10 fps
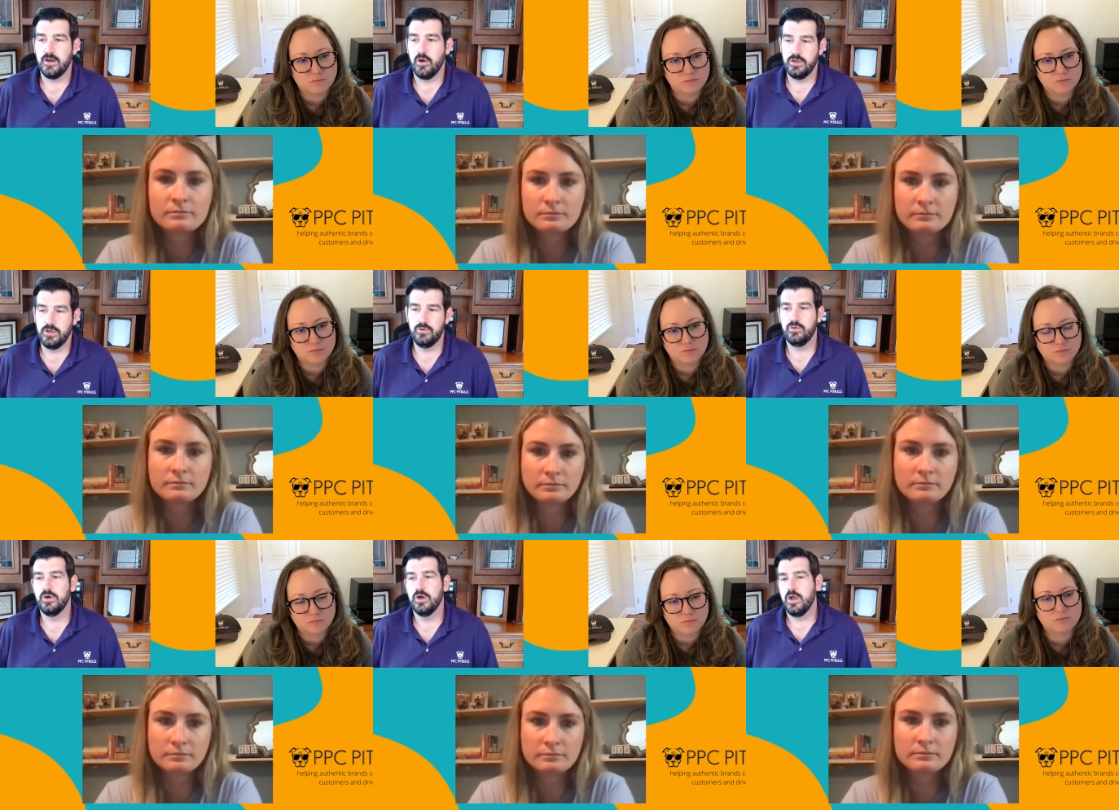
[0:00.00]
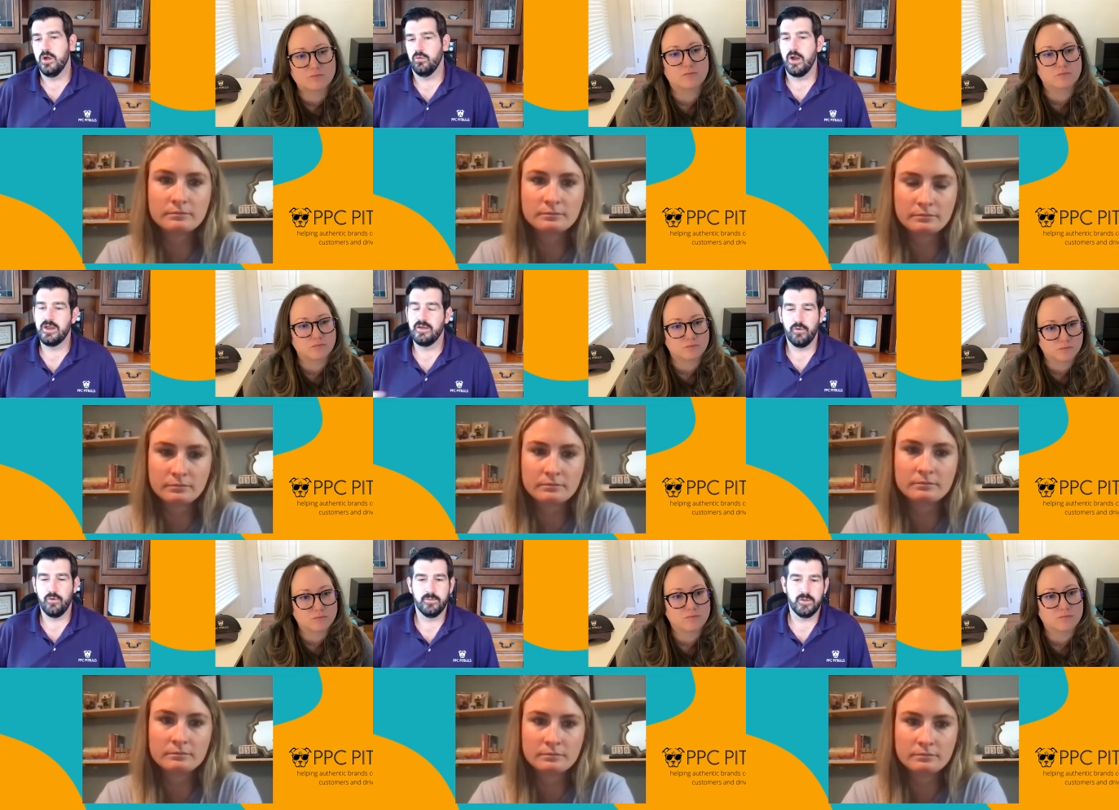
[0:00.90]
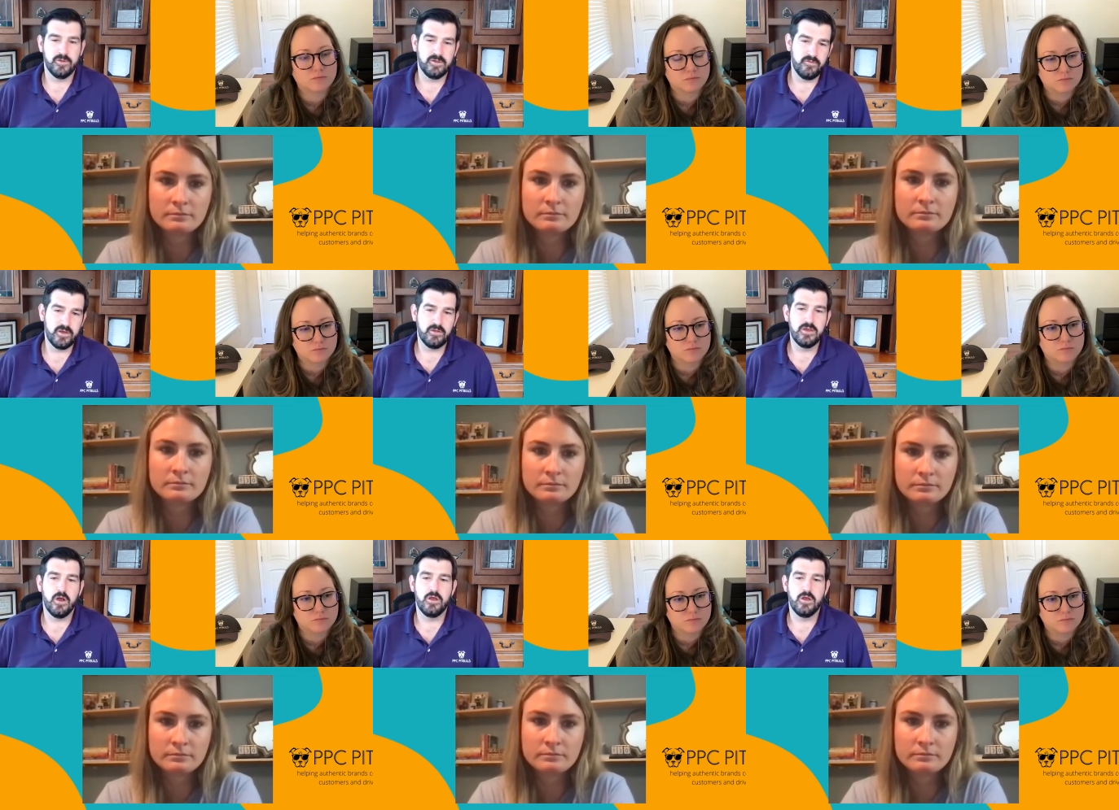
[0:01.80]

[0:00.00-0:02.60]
Speaker 1: Are you writing for them specifically?